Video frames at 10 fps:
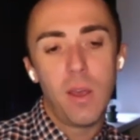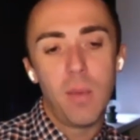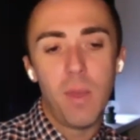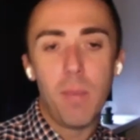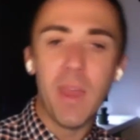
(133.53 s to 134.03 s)

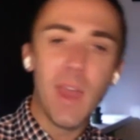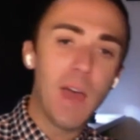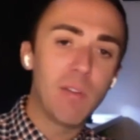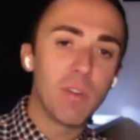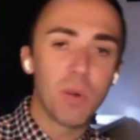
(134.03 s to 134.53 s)
that may
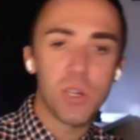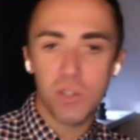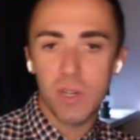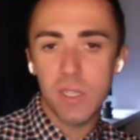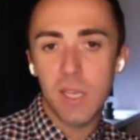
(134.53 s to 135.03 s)
have
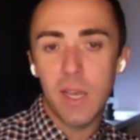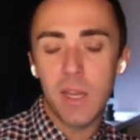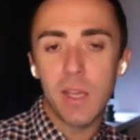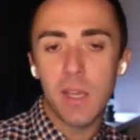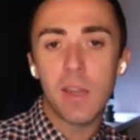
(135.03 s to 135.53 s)
depression or
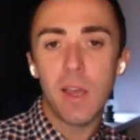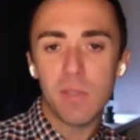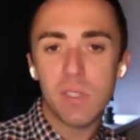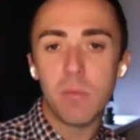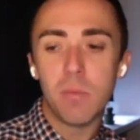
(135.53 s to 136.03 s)
anxiety and have
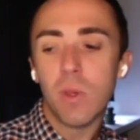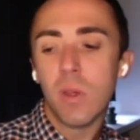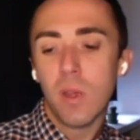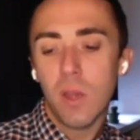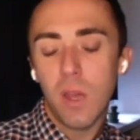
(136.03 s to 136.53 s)
some
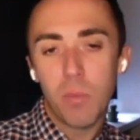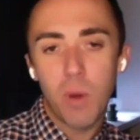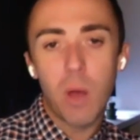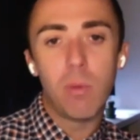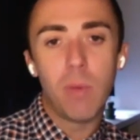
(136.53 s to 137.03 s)

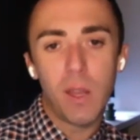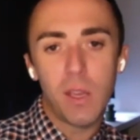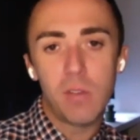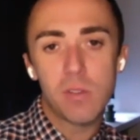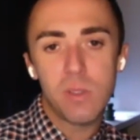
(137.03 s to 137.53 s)

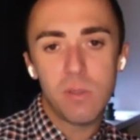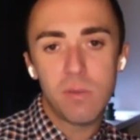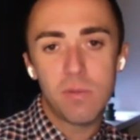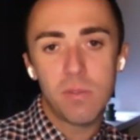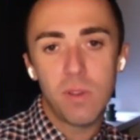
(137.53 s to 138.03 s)
problematic use of
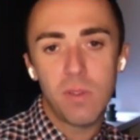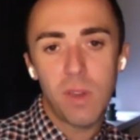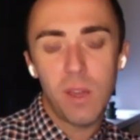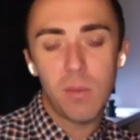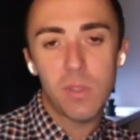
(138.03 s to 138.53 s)

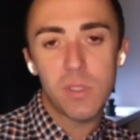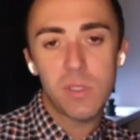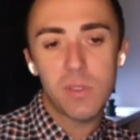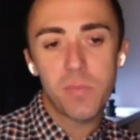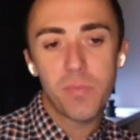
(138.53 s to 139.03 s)

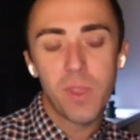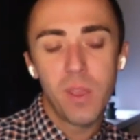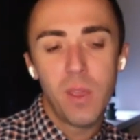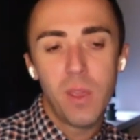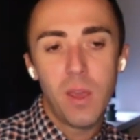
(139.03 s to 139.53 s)
cannabis.
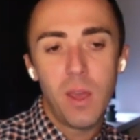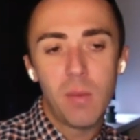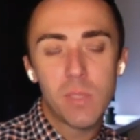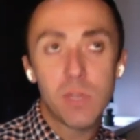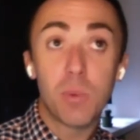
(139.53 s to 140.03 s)

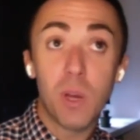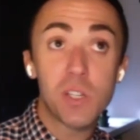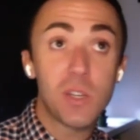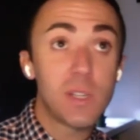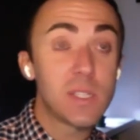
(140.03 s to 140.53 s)
So
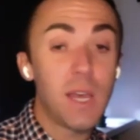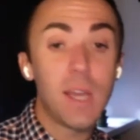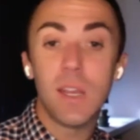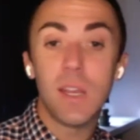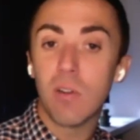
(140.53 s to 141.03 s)
depression,
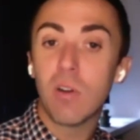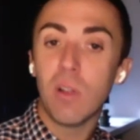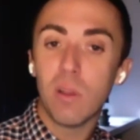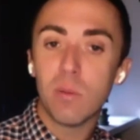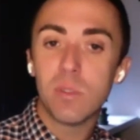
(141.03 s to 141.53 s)
anxiety, and
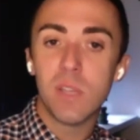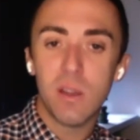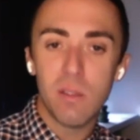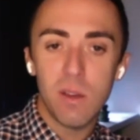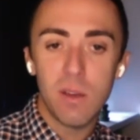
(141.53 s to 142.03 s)
alcohol, I would say,
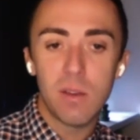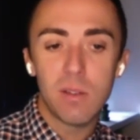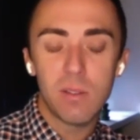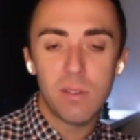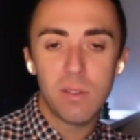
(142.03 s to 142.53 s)
are the
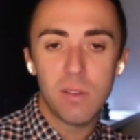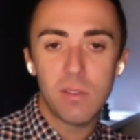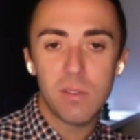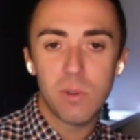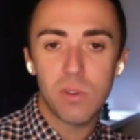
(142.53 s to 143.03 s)

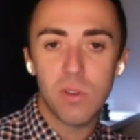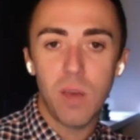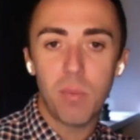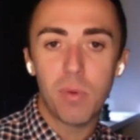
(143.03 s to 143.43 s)
sort of top